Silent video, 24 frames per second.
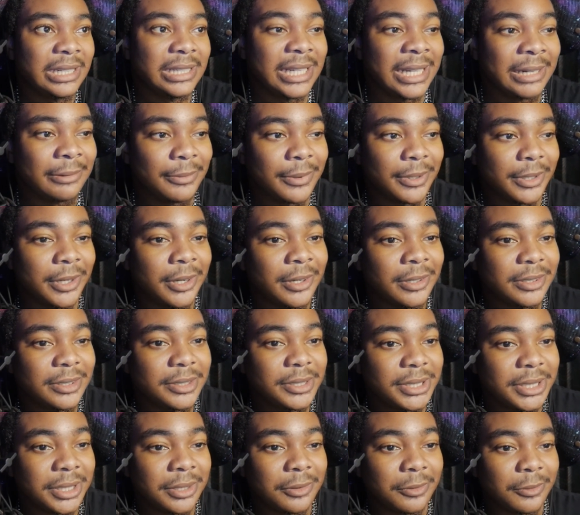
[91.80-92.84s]
Like,
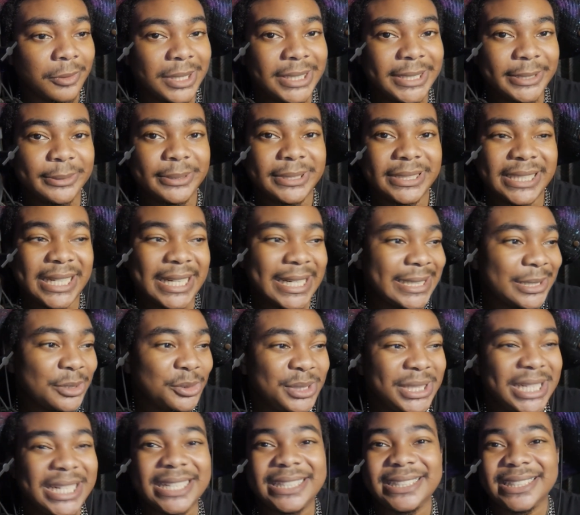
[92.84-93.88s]
regardless of what you say, you
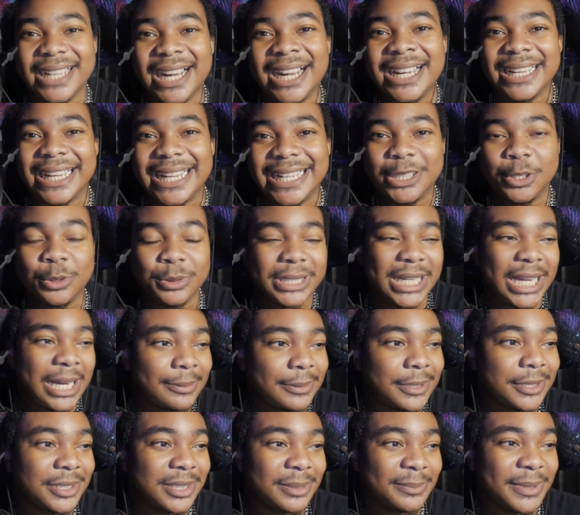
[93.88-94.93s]
cannot hate on
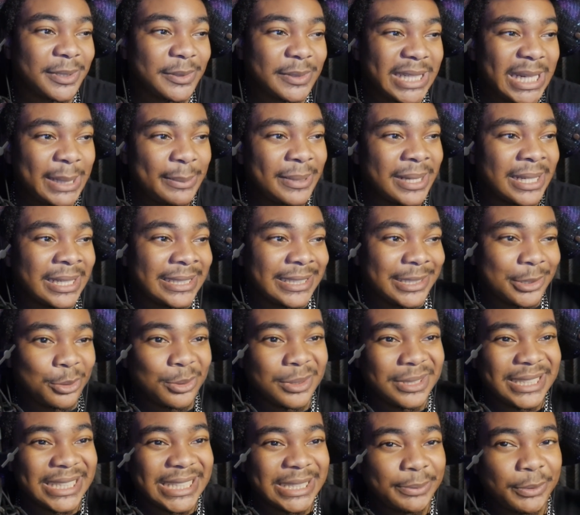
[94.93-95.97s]
Capcom, bro. They've been
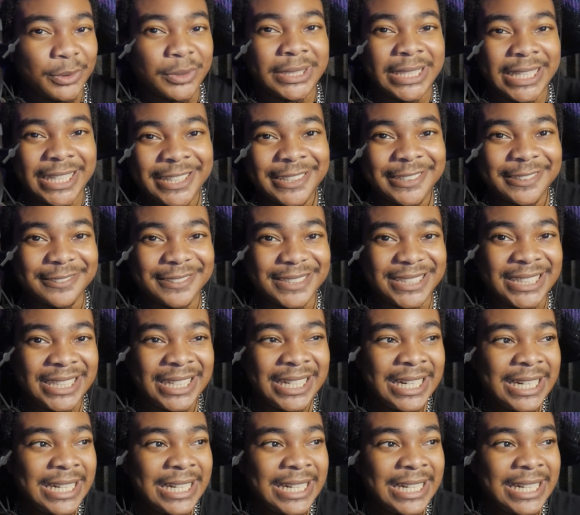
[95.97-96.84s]
doing this for years.